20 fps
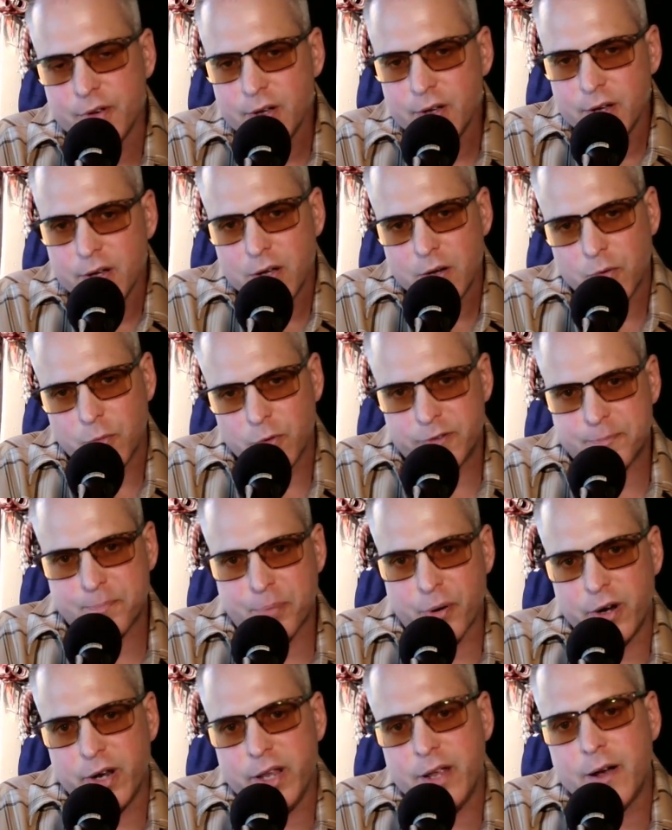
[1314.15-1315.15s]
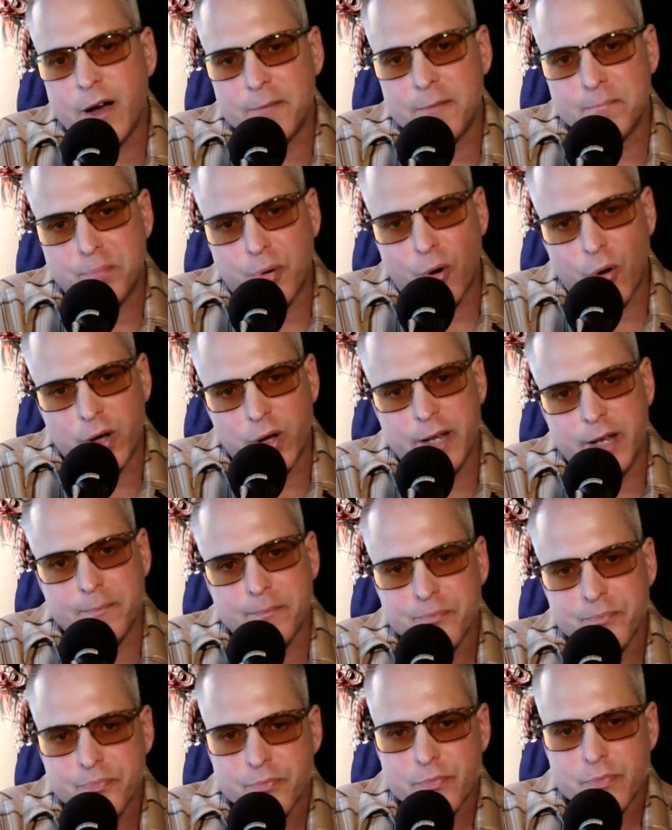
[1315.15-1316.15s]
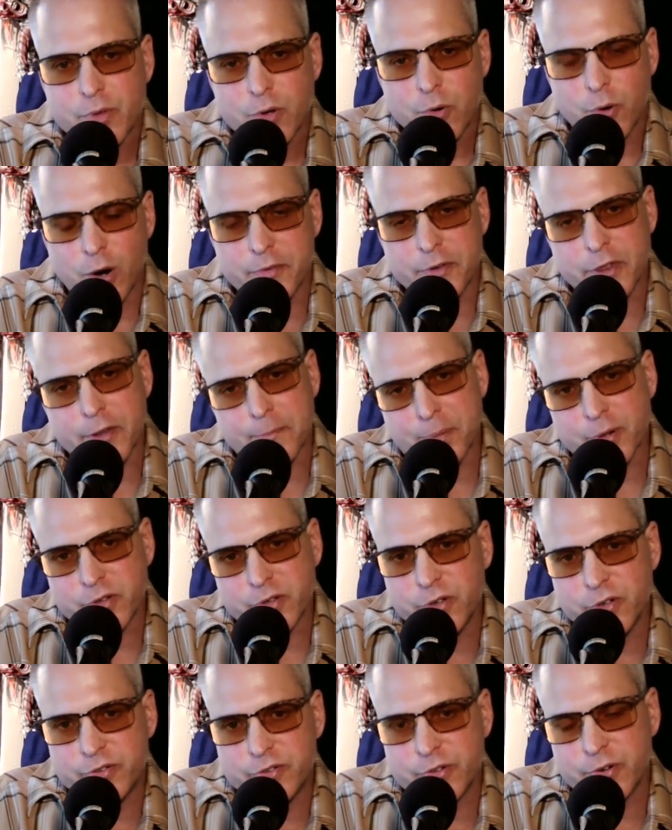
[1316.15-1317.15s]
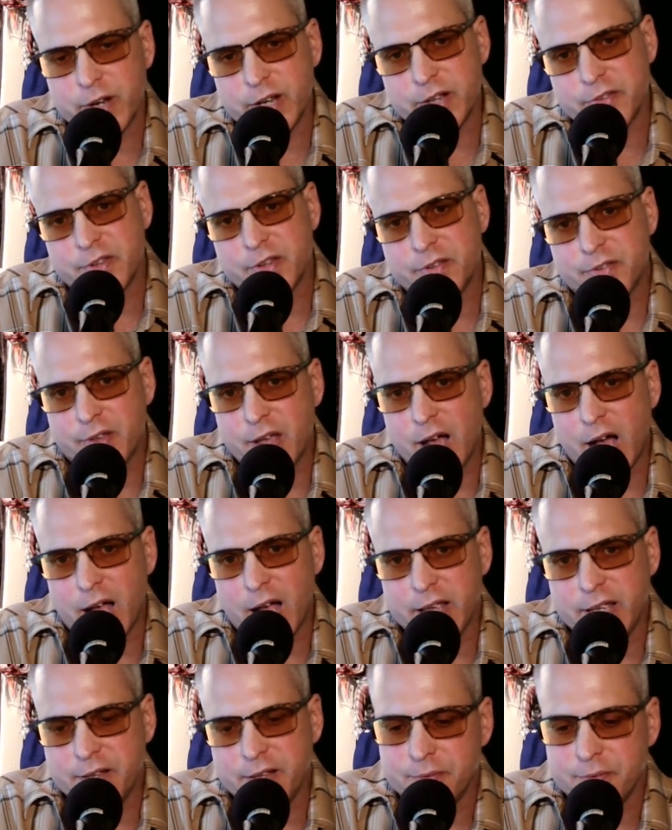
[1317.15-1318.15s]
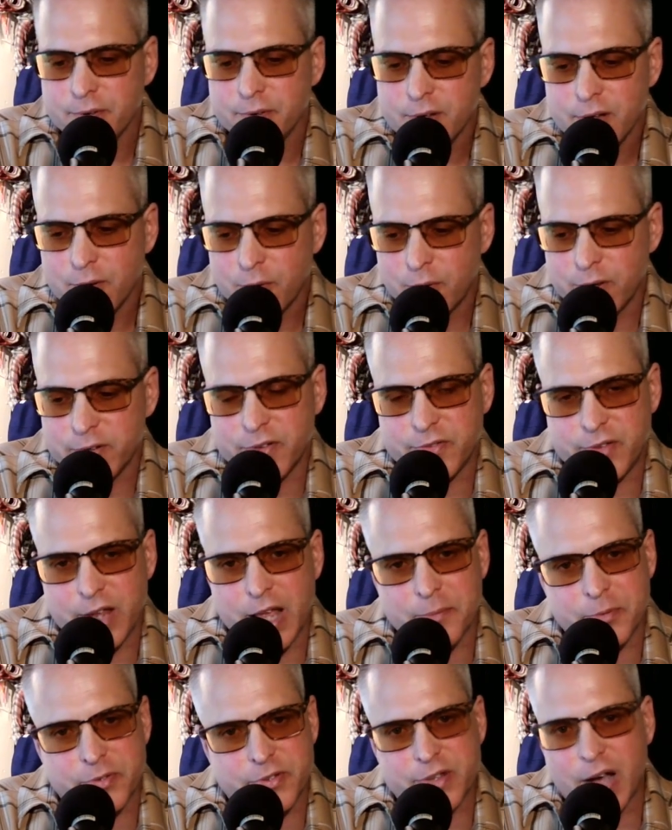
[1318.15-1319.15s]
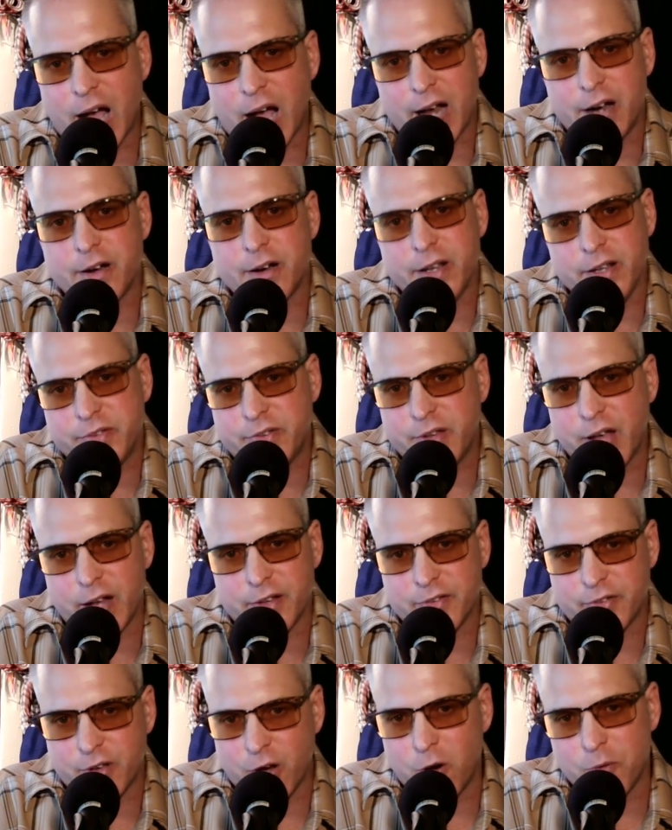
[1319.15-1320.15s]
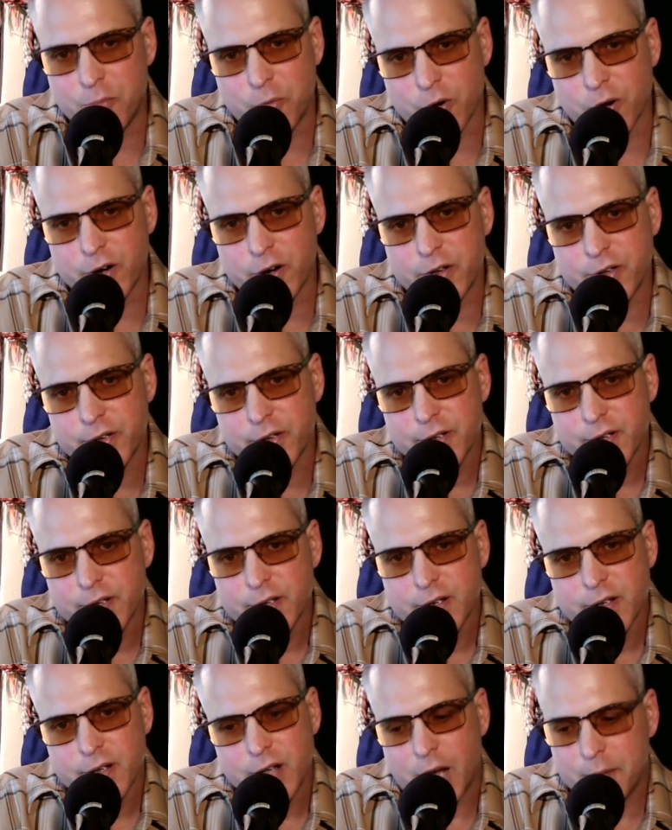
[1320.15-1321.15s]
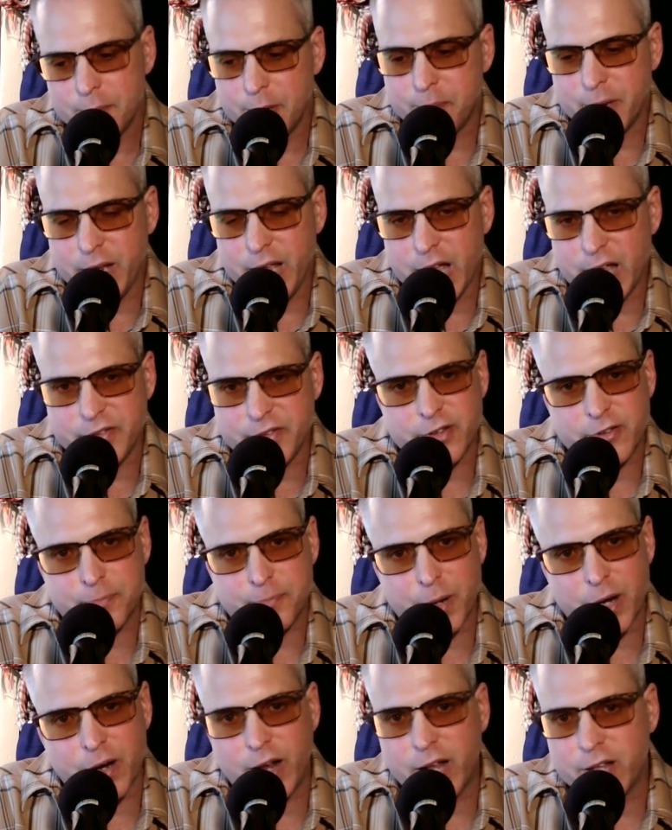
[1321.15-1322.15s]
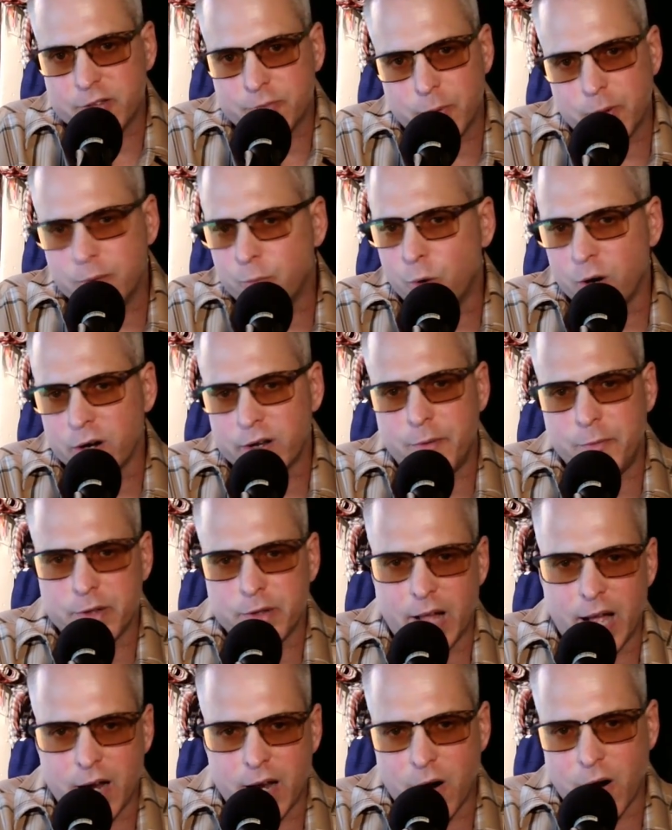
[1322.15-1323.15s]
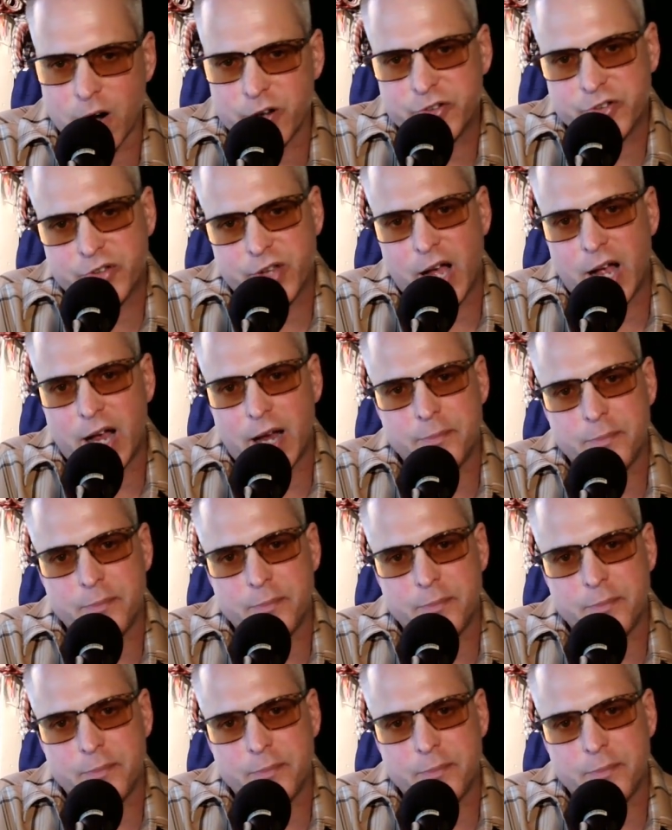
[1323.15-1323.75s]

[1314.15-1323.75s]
was pretty on point. Whoever the producer is, this guy, he was his name Steyer. He's done his homework. I mean, but he has experience with working with like Harsh Times and